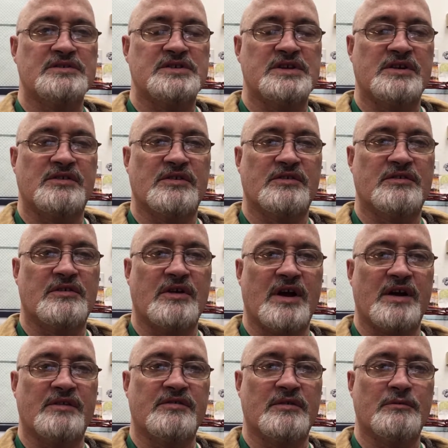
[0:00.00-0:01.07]
Jesus
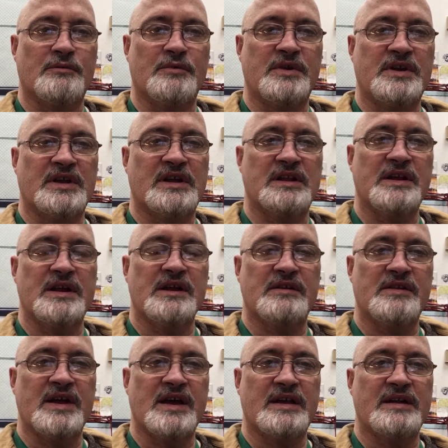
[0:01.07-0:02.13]
Christ. And we
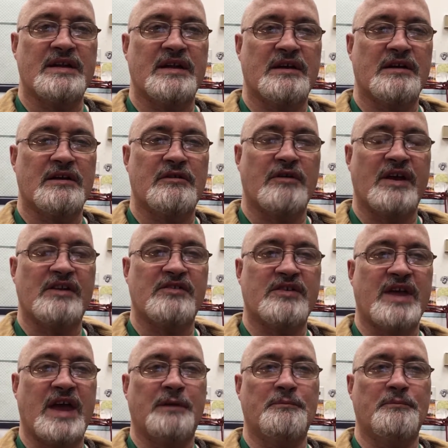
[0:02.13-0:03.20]
declare that grace
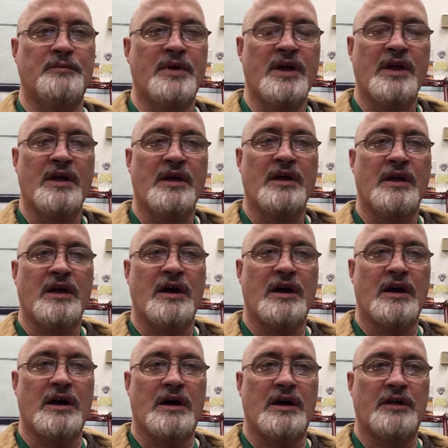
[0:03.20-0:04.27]
came
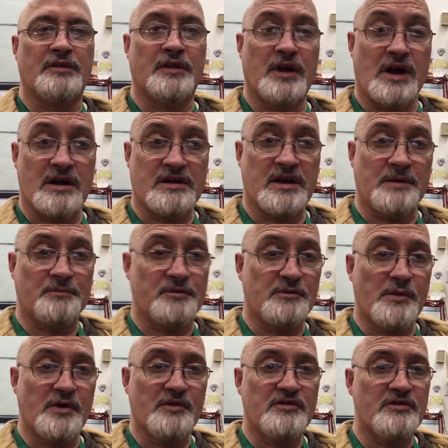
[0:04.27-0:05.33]
uh, the law came
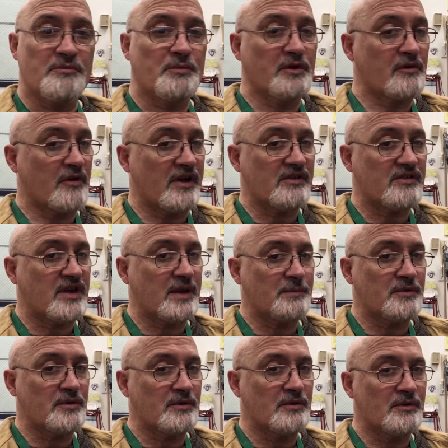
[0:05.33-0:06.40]
through Moses, but grace came
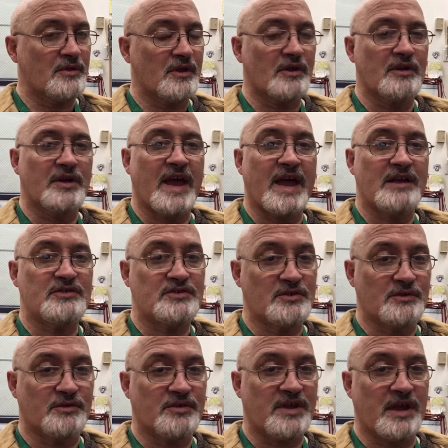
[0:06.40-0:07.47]
through the and
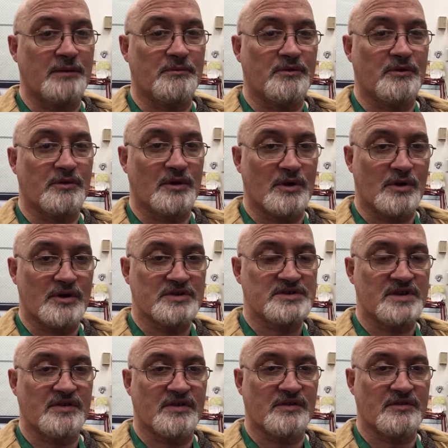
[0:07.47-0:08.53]
truth came through the Lord
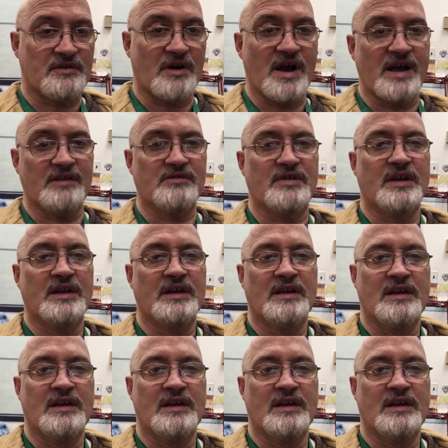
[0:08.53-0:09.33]
Jesus Christ.